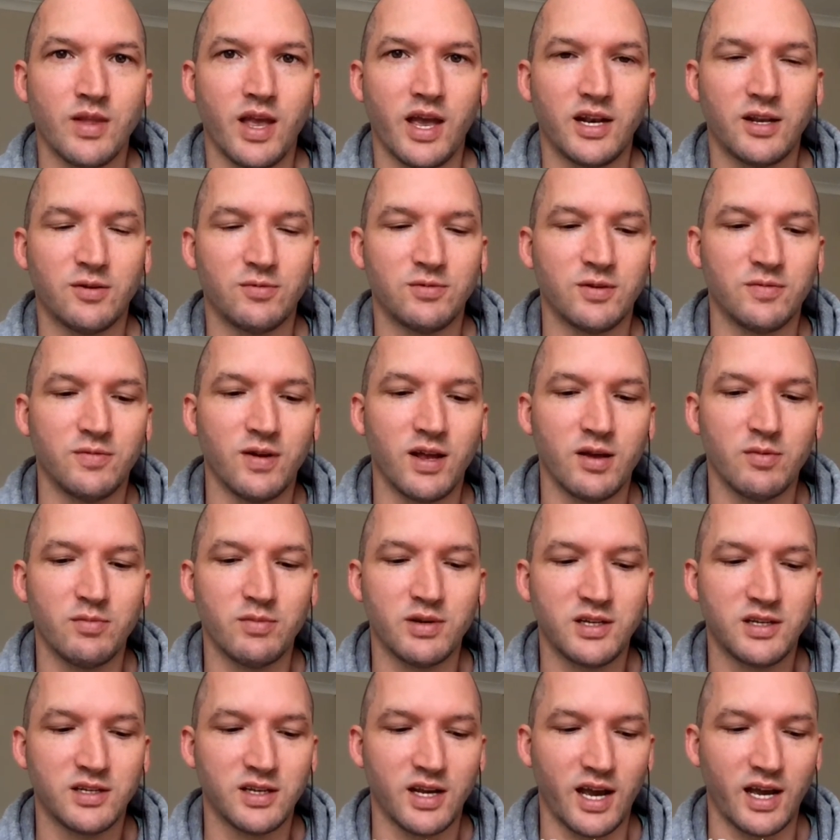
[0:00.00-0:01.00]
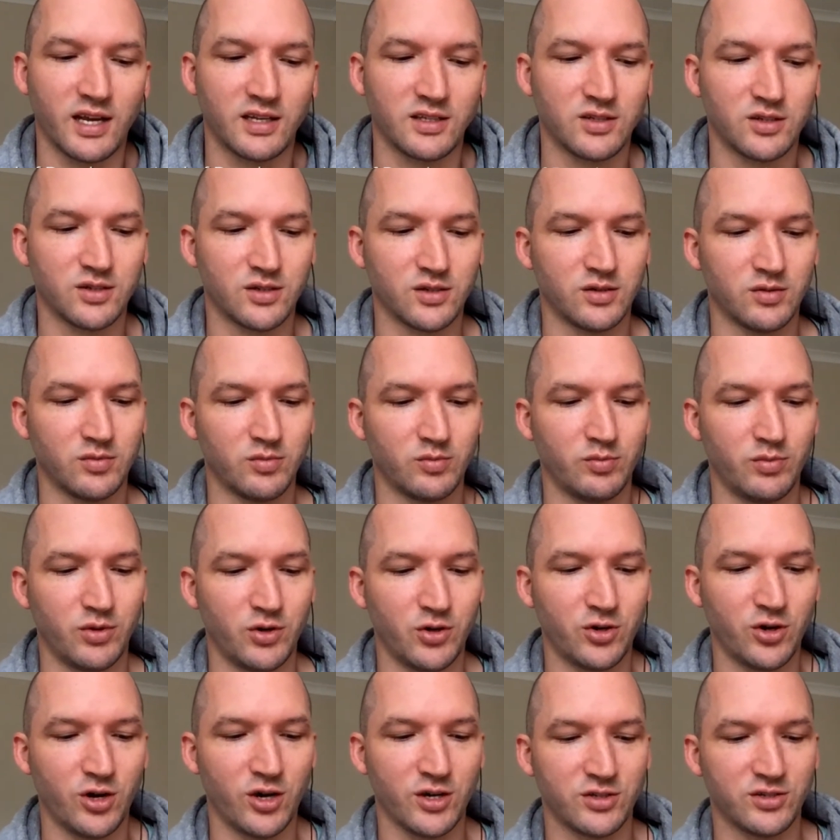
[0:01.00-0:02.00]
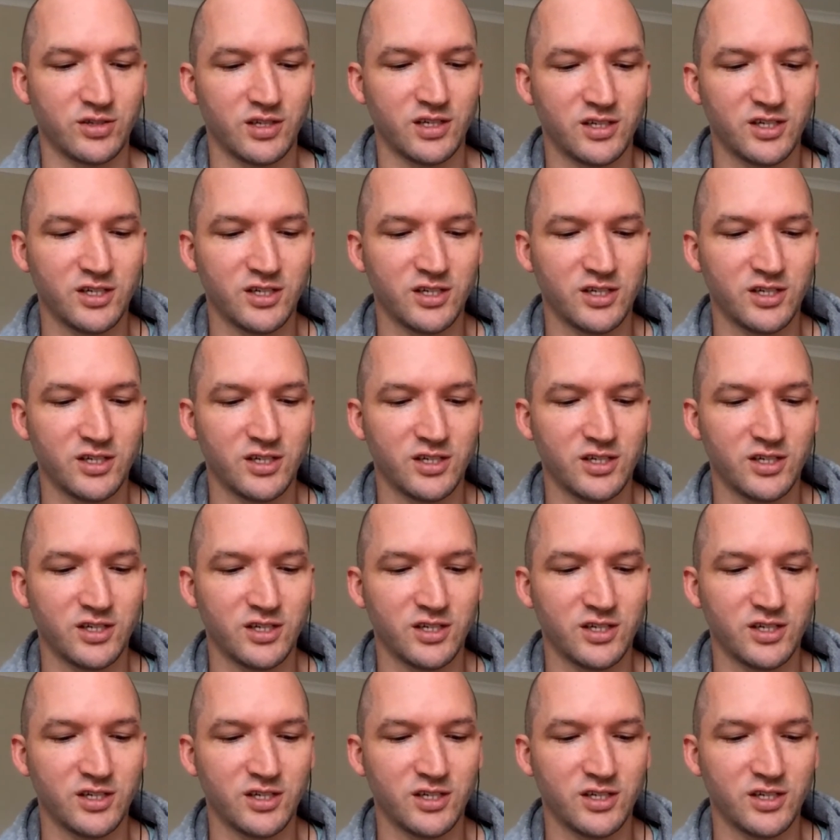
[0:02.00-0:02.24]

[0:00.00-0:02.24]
head of development at Bluegrass